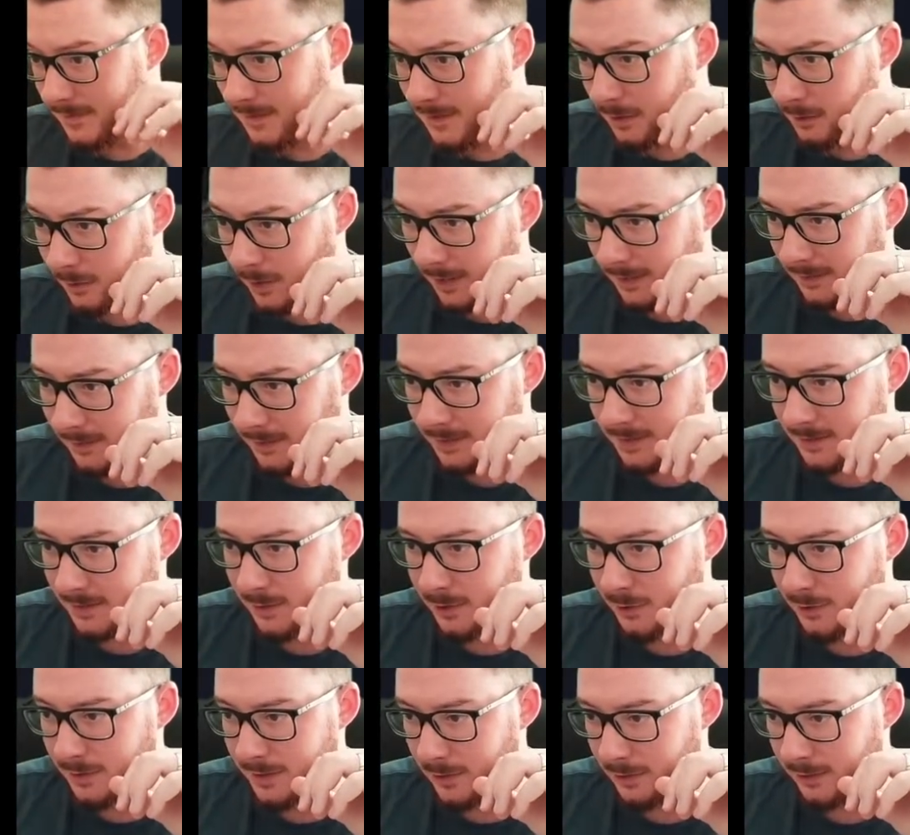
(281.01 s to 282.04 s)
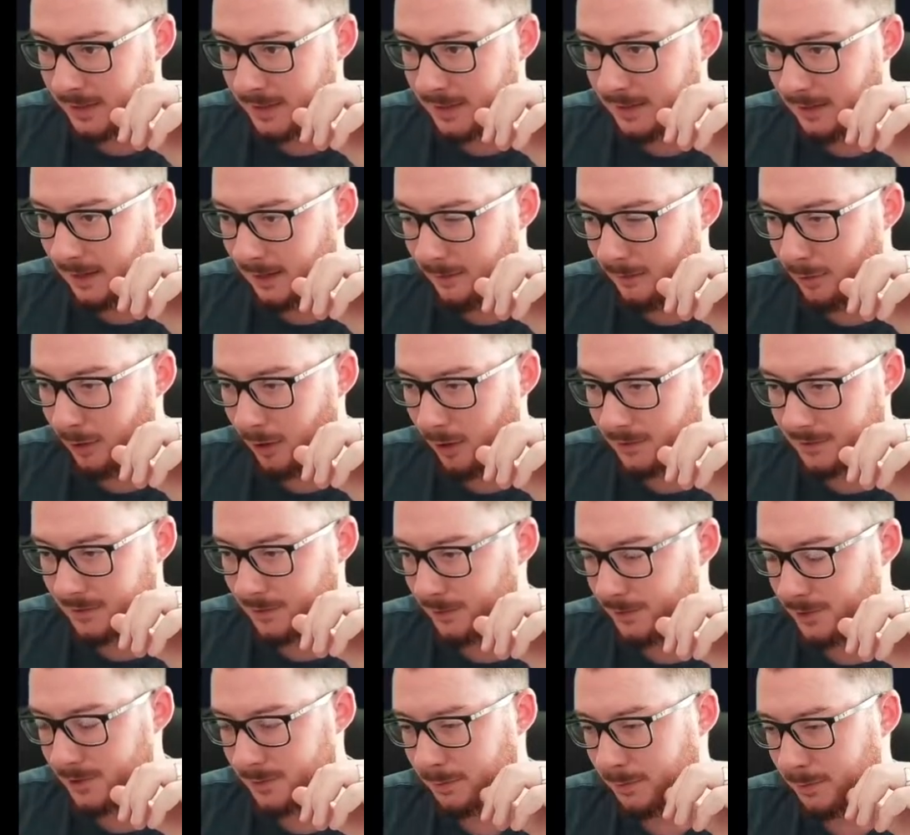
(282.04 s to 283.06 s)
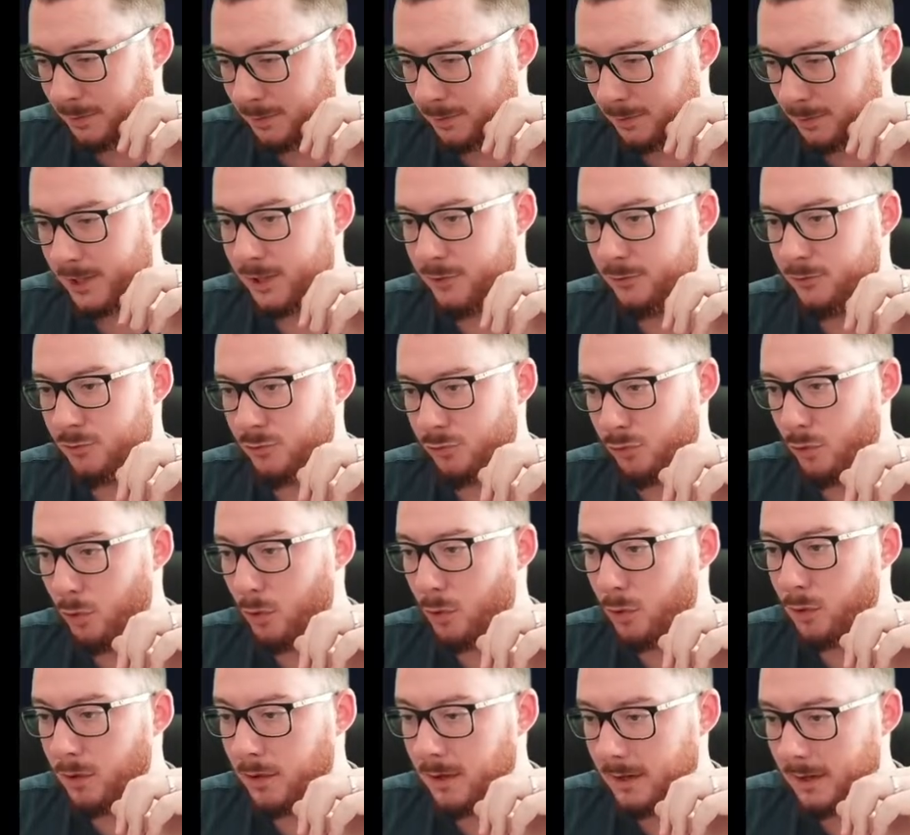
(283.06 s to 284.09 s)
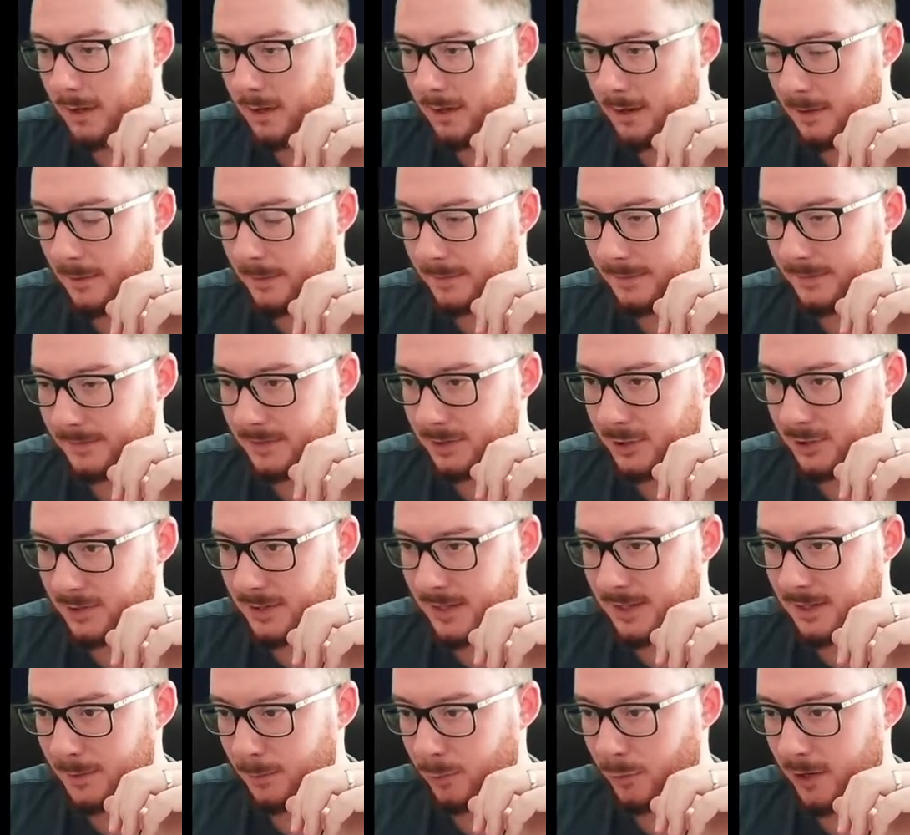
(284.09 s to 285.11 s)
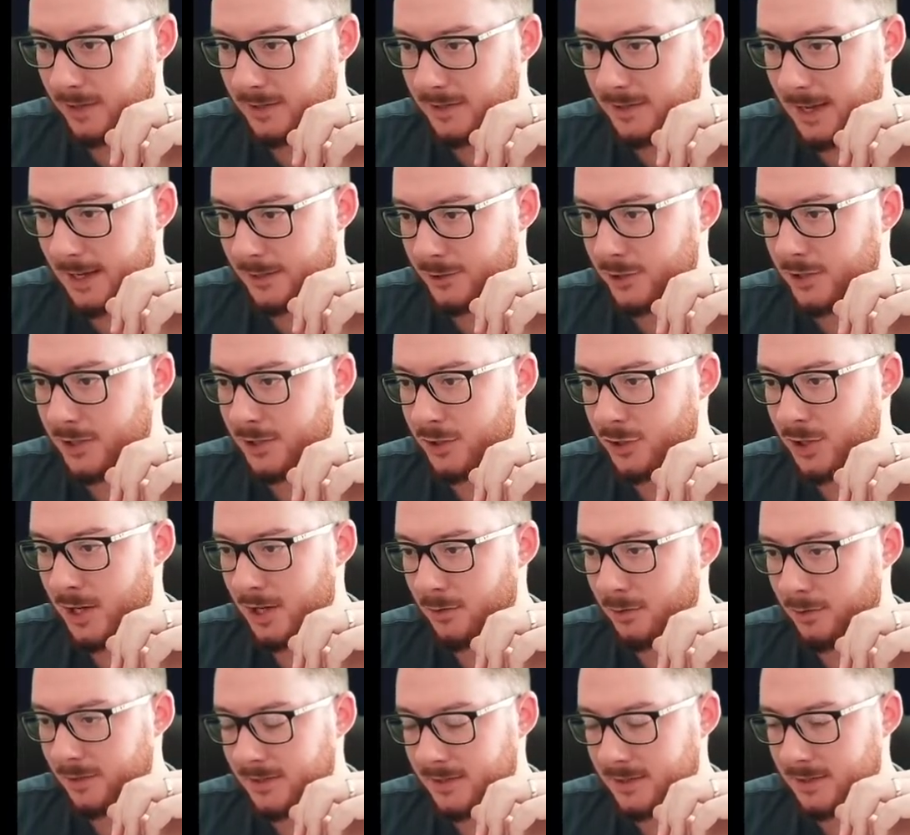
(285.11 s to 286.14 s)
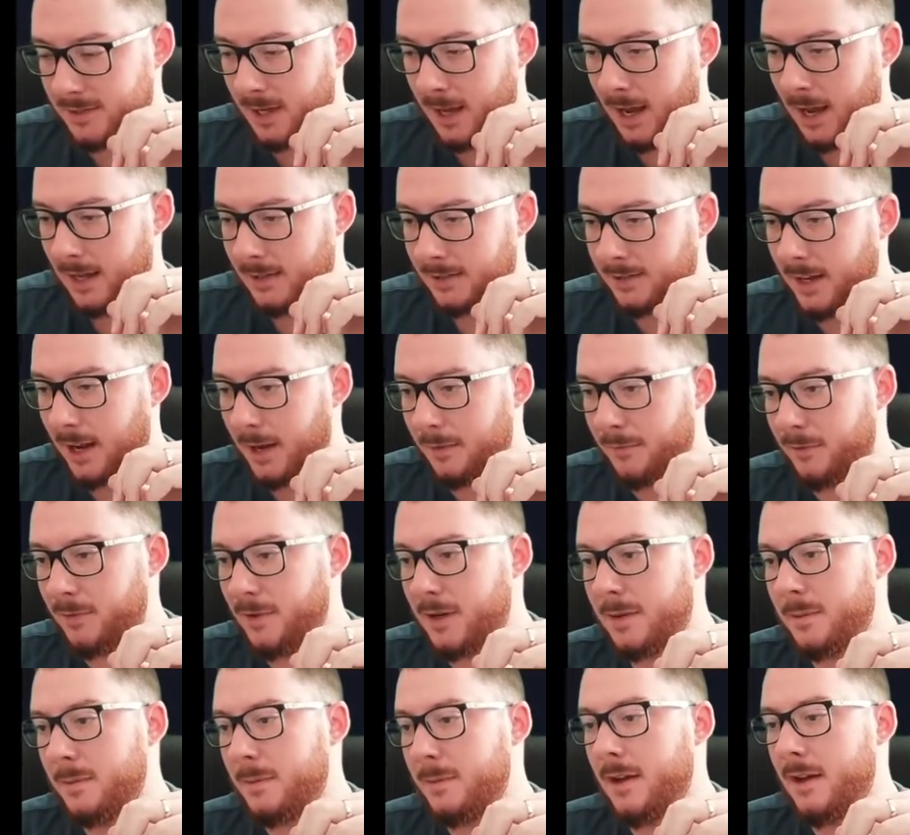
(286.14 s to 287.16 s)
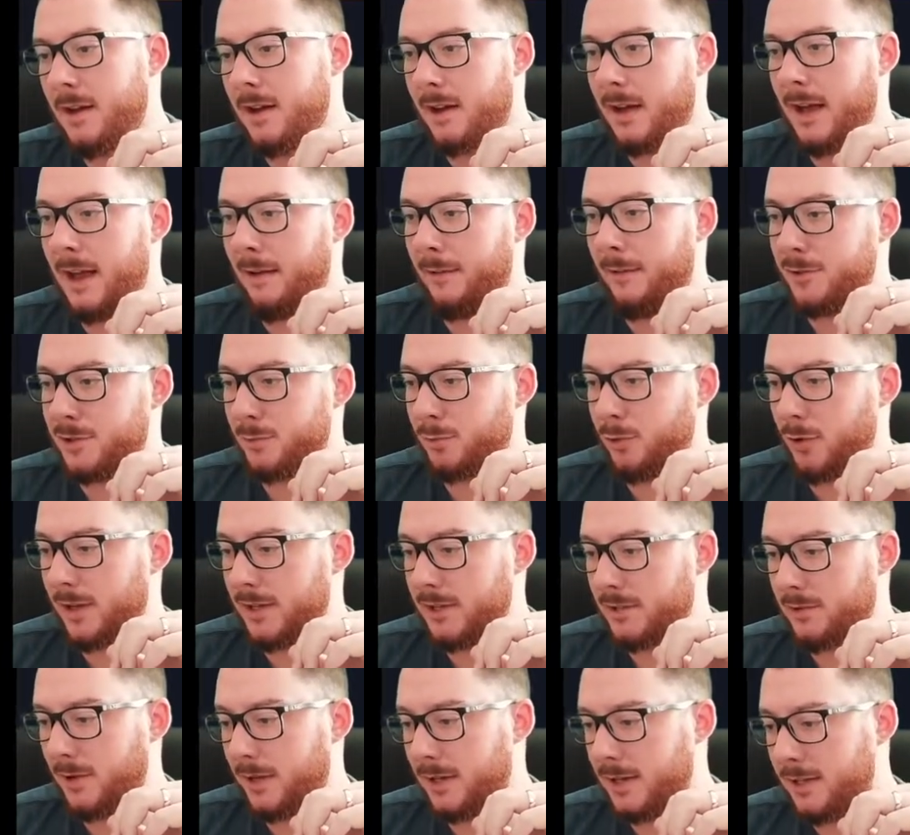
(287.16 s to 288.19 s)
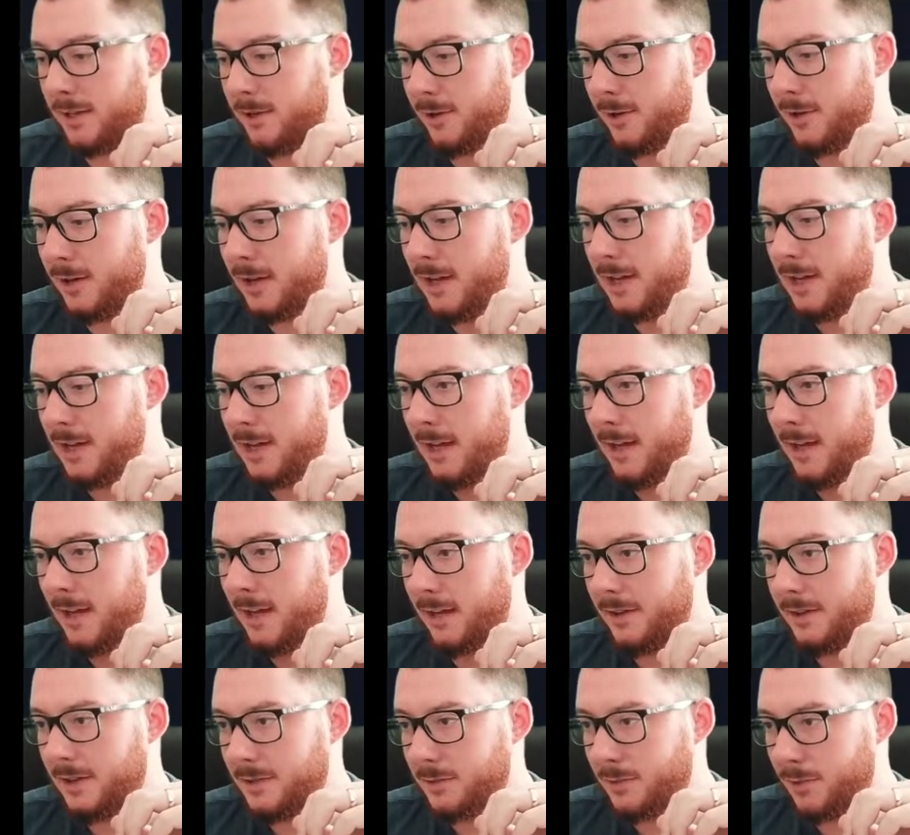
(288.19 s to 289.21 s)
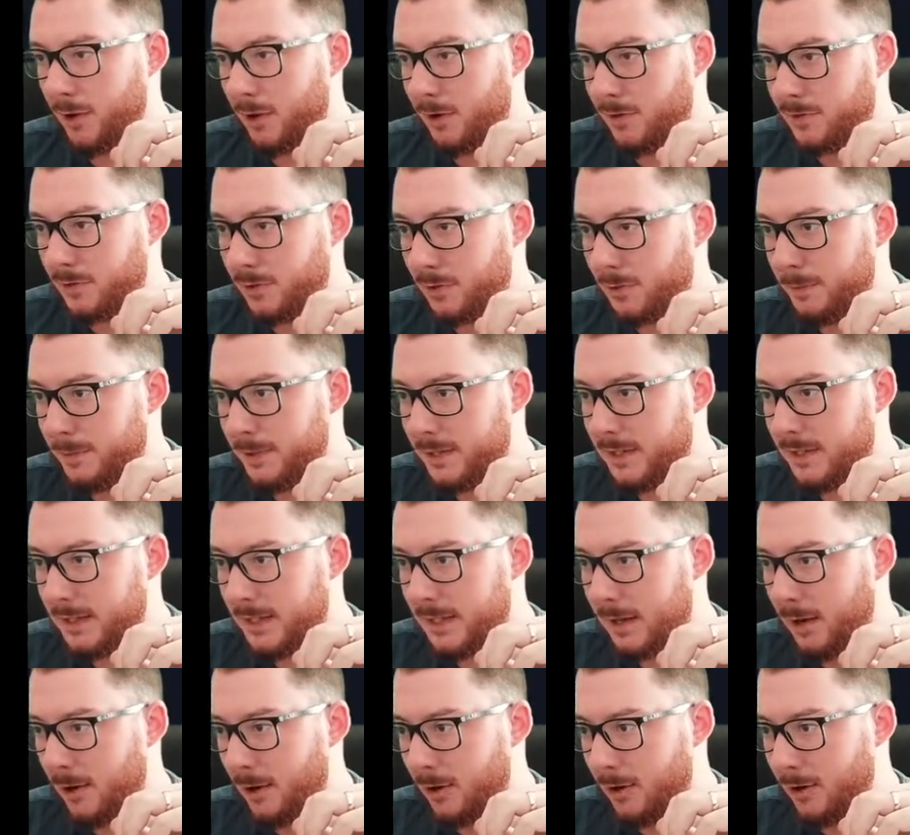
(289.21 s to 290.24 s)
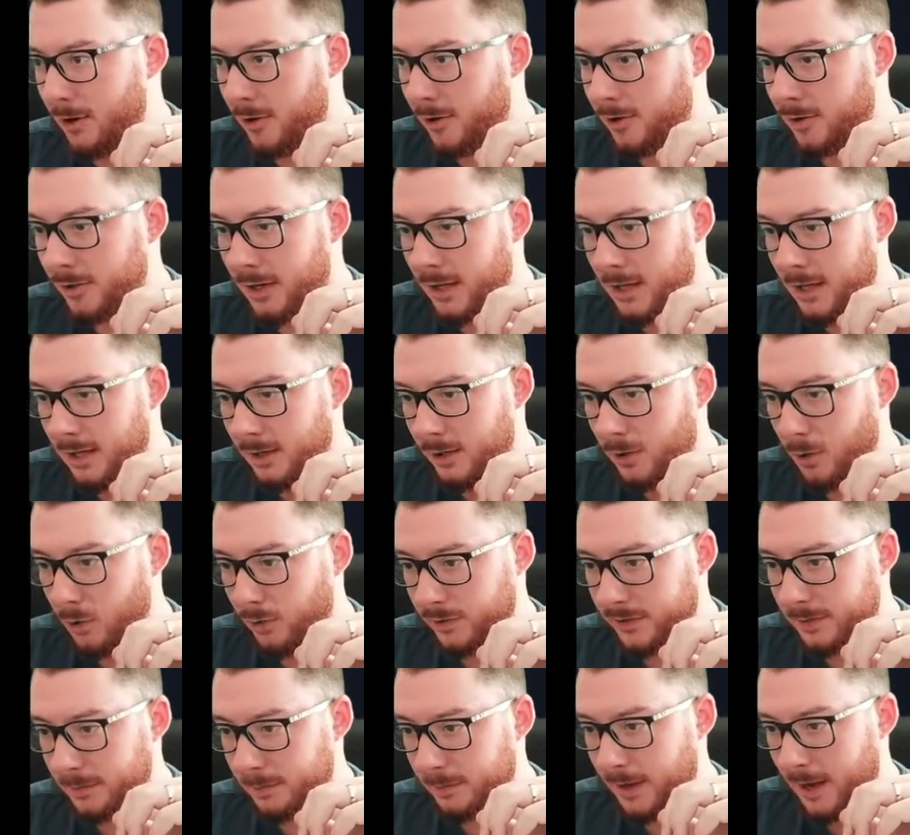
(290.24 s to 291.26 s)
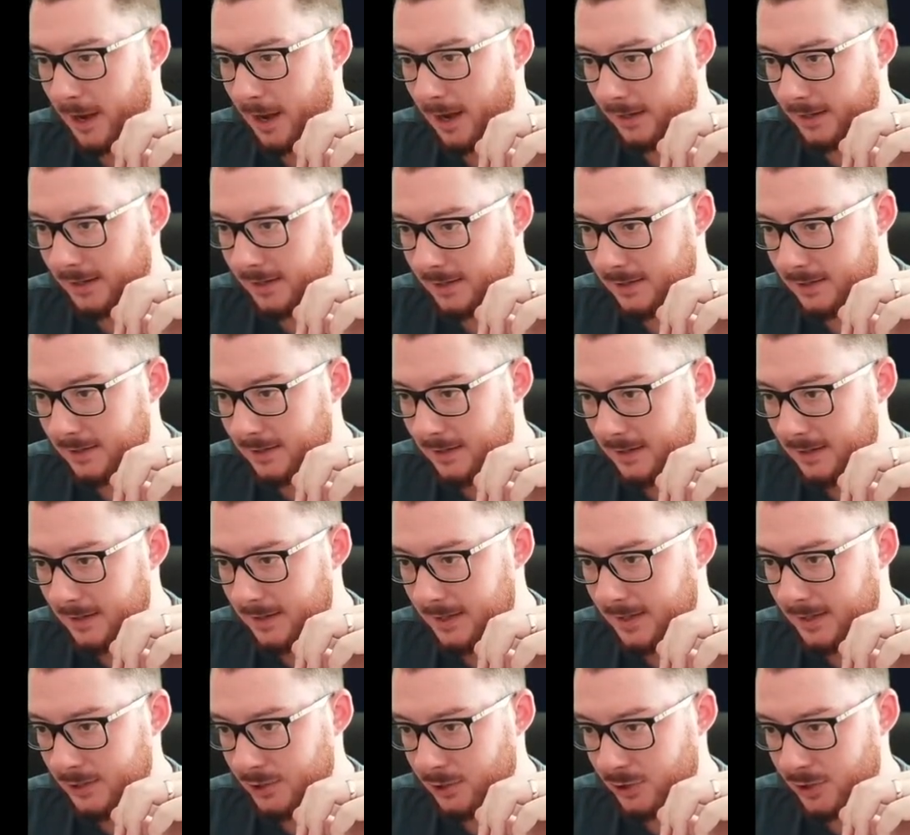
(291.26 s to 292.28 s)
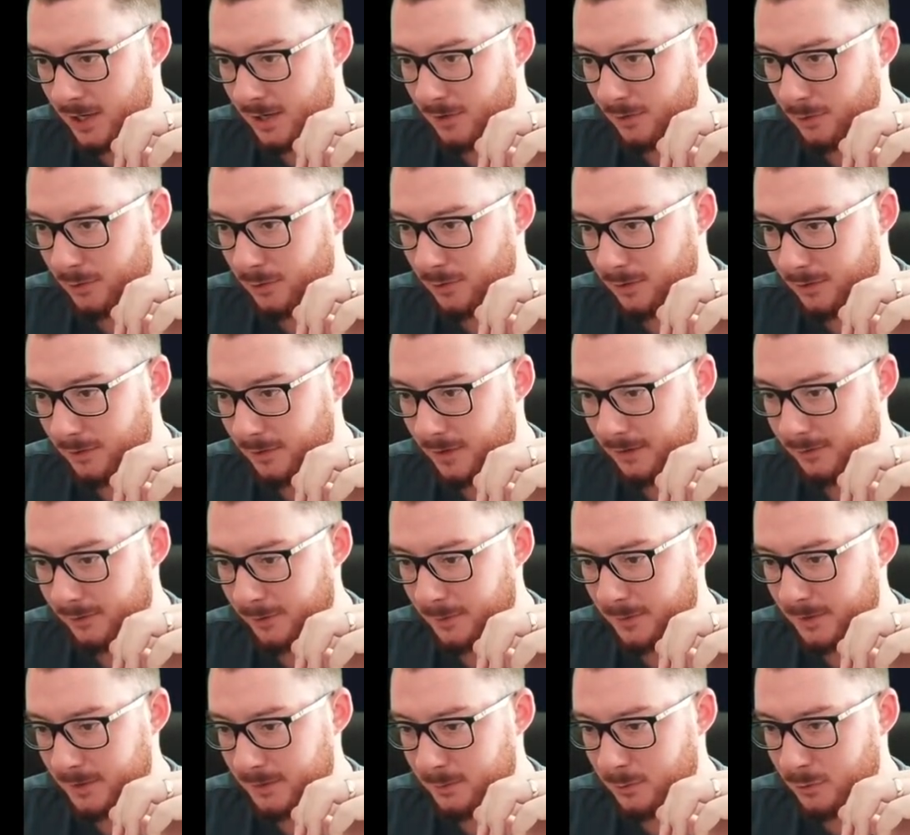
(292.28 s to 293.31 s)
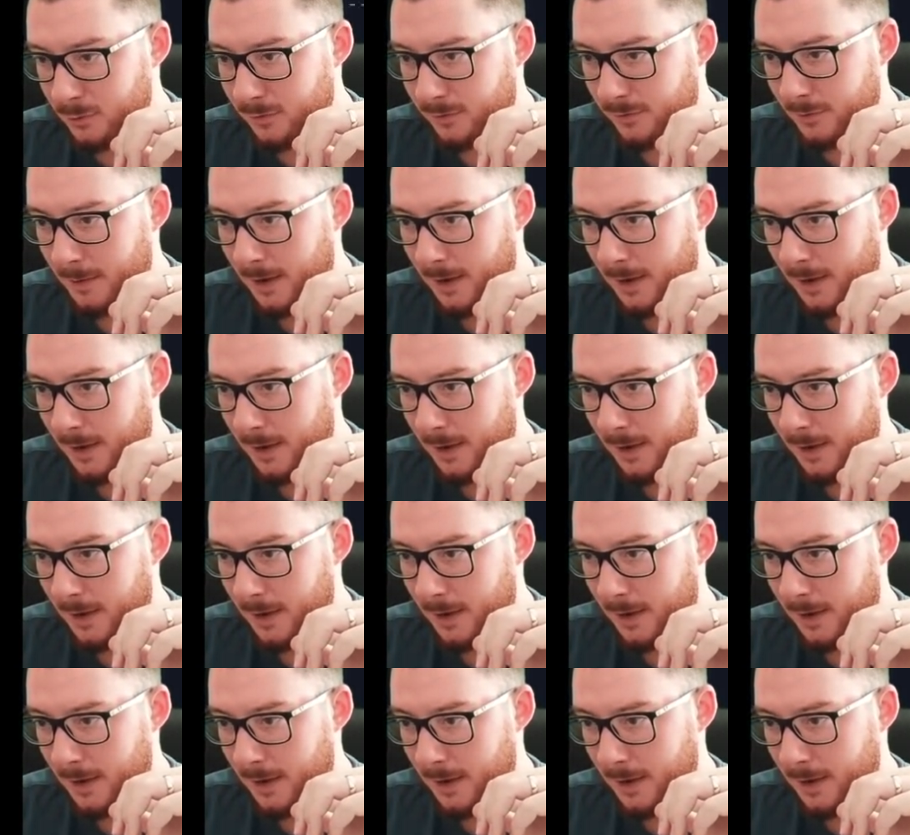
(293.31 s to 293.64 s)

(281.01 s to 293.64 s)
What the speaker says: Right, this 2-year key level also just plays a huge role just in the price action in general. This is a high time frame average of price right here. This would also be our golden pocket in general, right, from this move from